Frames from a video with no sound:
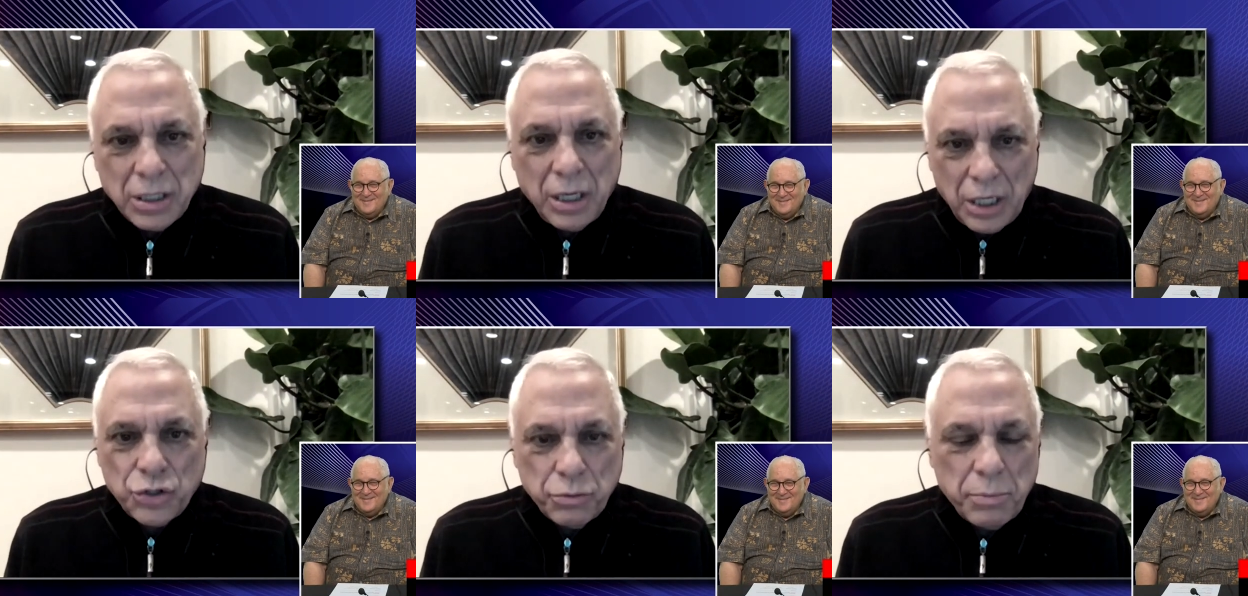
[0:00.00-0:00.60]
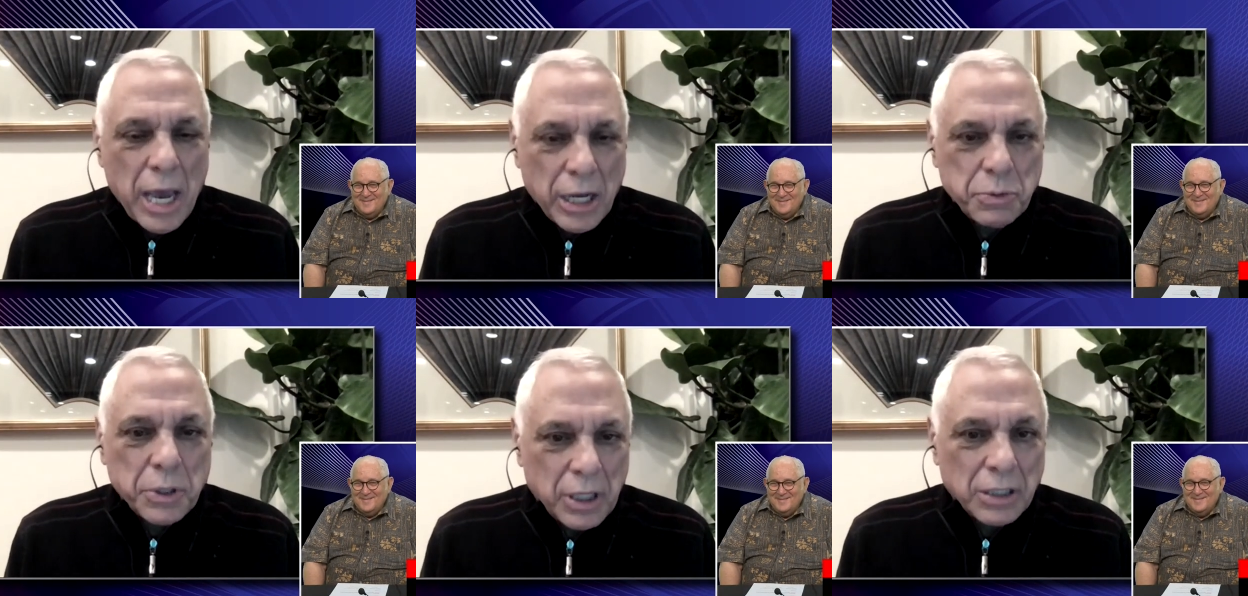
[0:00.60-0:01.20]
Speaker 1: Who needs uh,
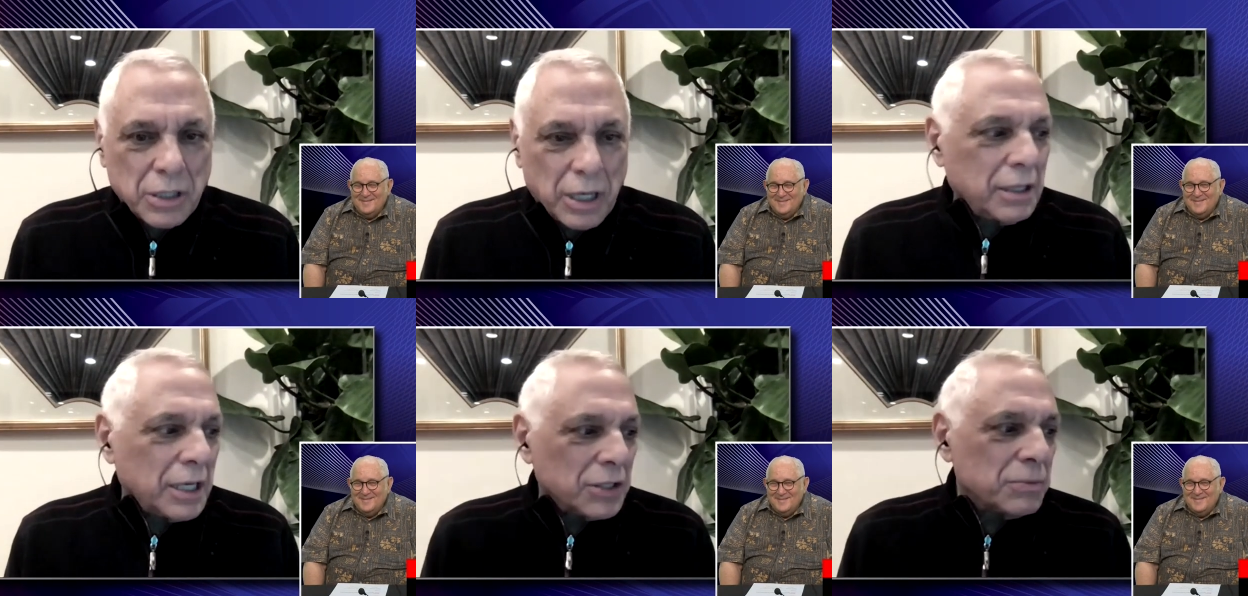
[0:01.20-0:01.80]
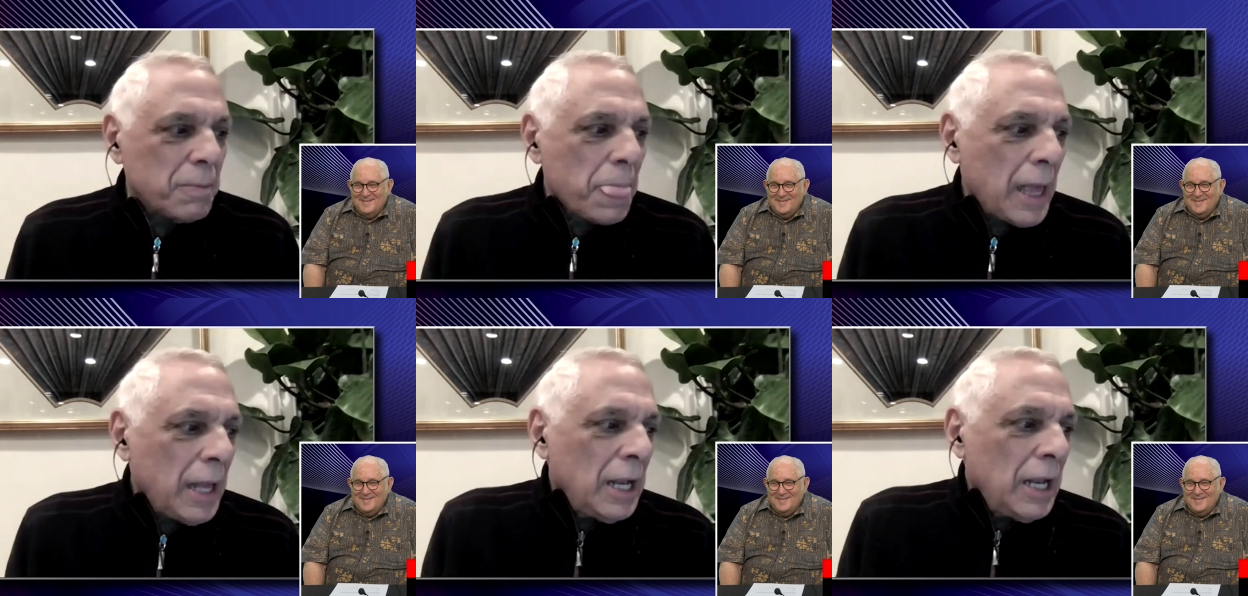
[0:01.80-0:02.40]
issue management? Things like
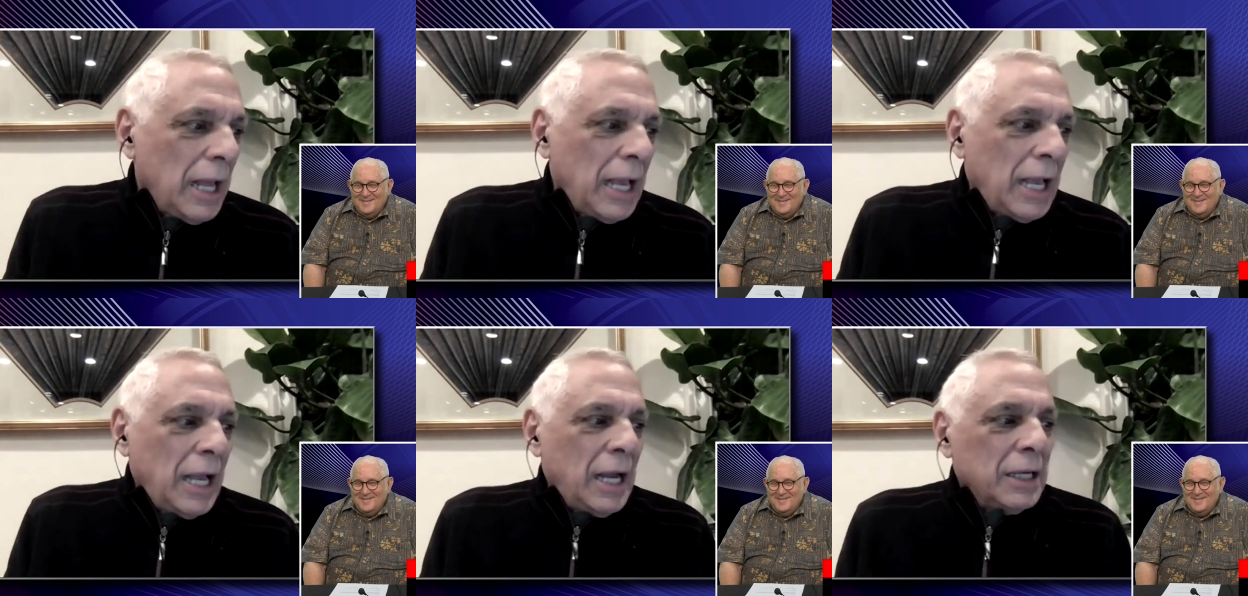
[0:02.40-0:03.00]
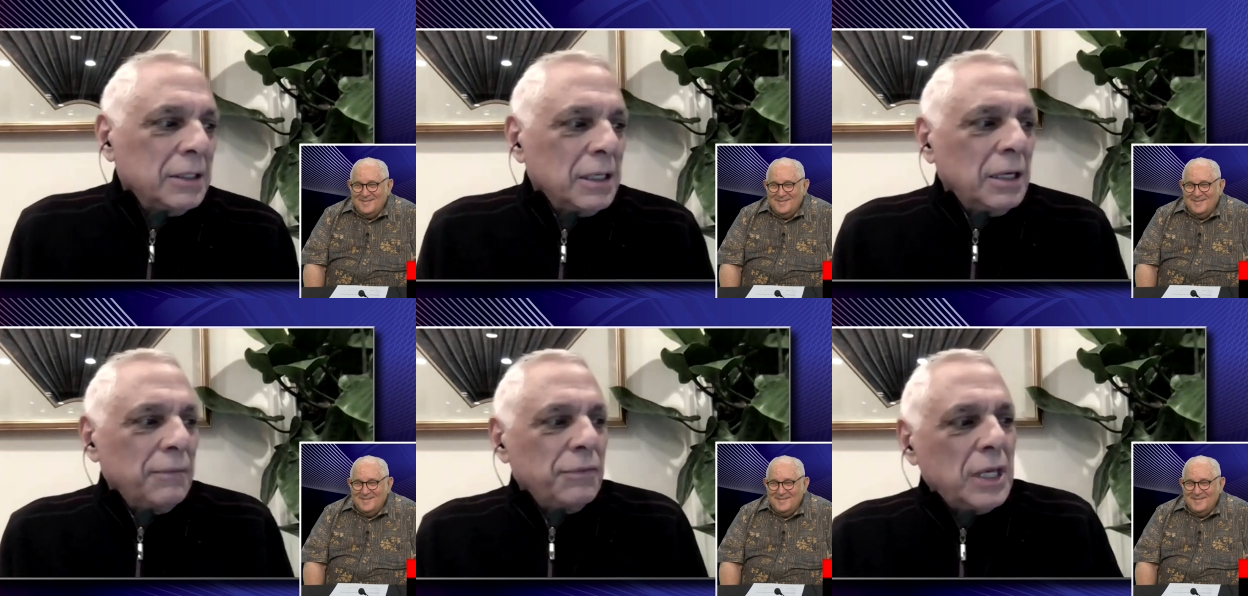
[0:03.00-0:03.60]
this.
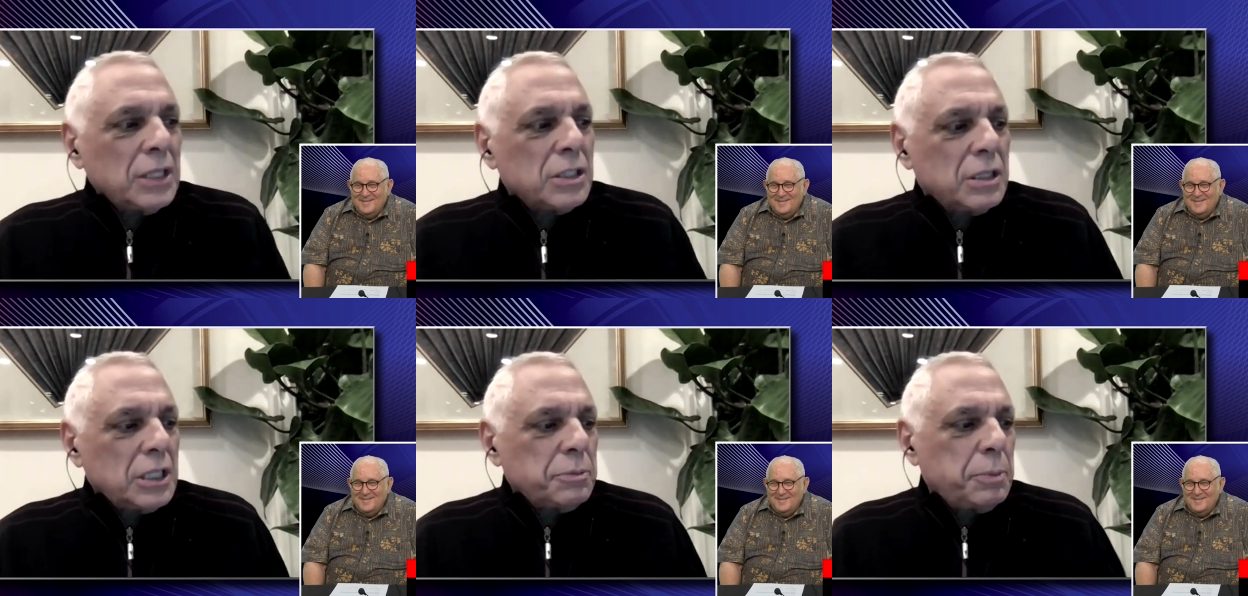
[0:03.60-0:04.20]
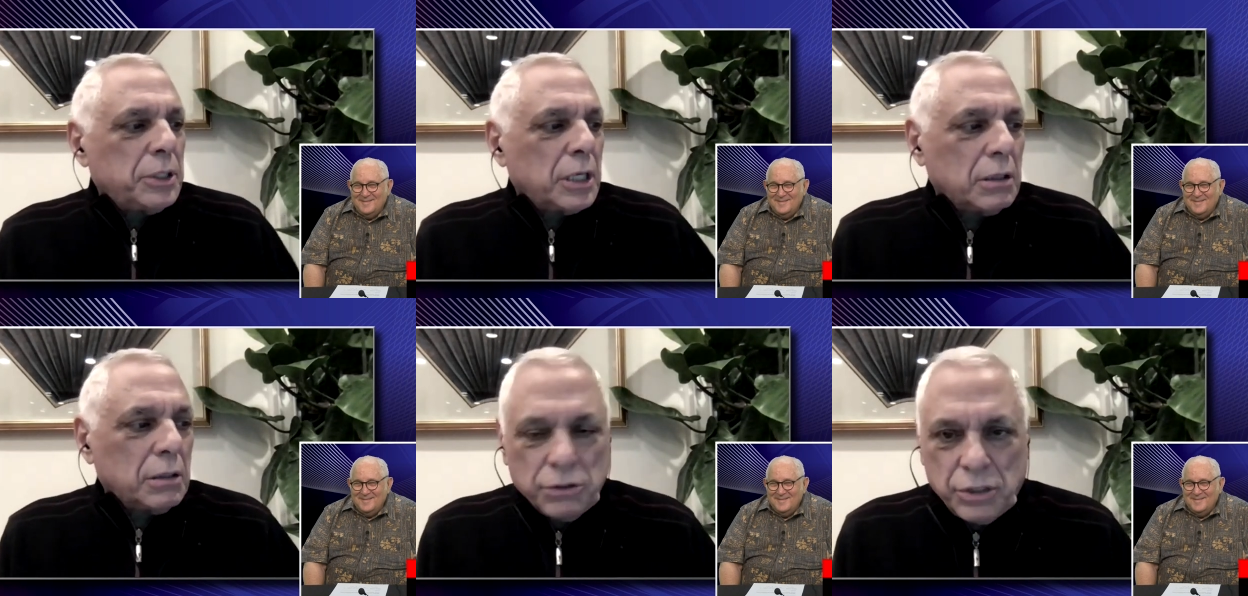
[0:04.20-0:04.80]
And uh, this
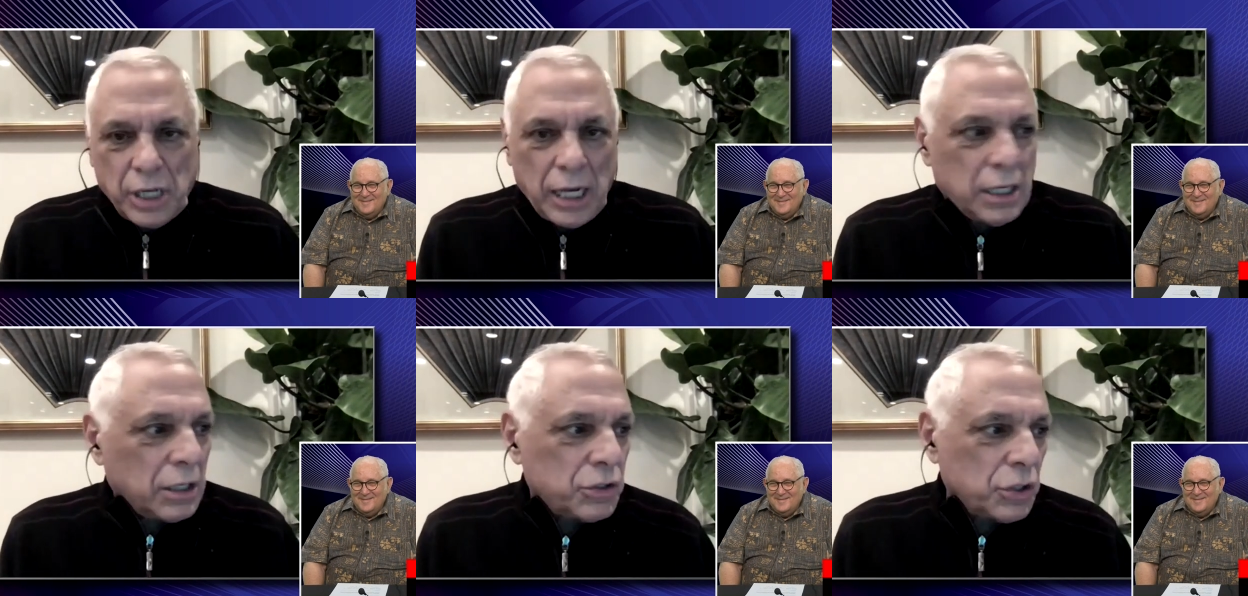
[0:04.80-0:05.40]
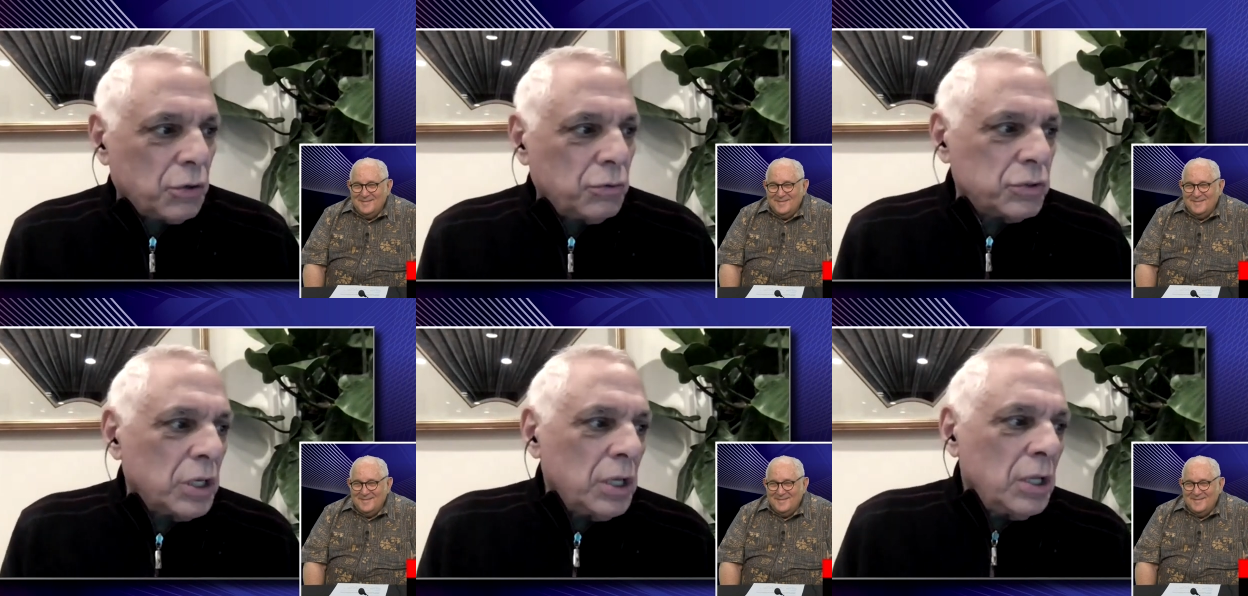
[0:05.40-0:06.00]
this particular
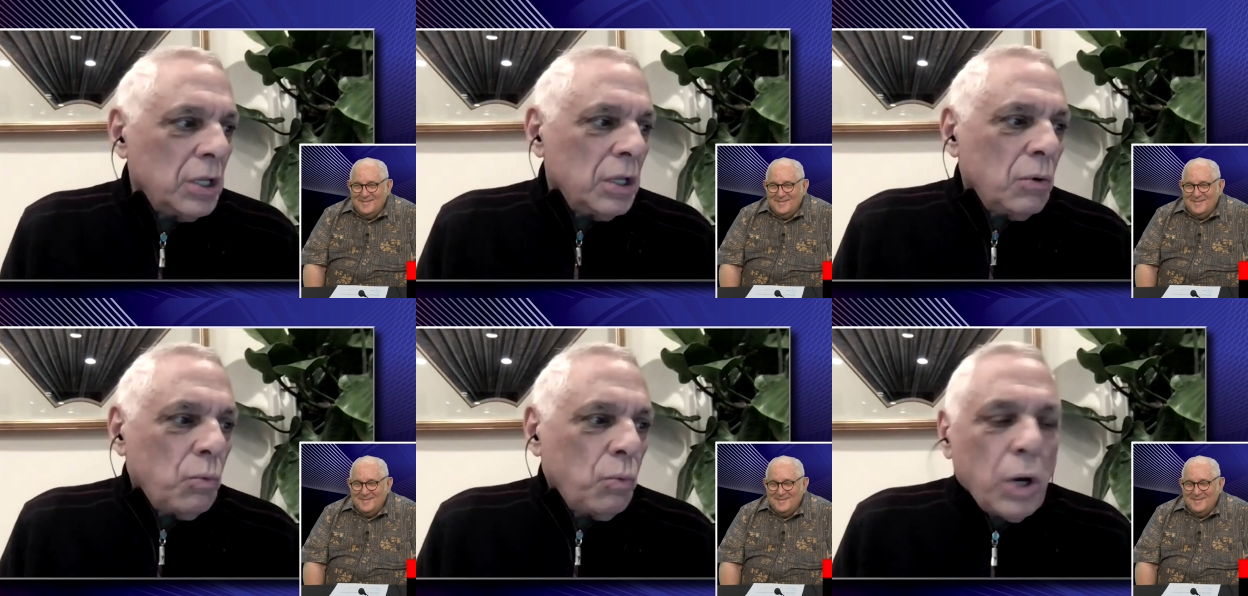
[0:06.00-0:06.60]
data shows,